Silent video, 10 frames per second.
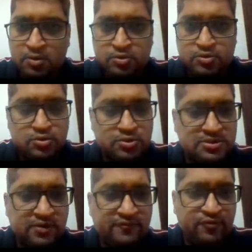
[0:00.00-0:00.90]
So
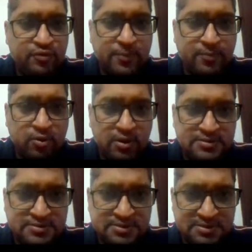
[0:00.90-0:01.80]
these are few
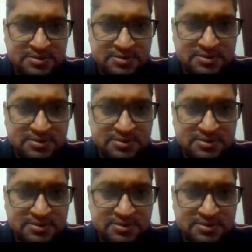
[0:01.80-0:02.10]
cryptocurrencies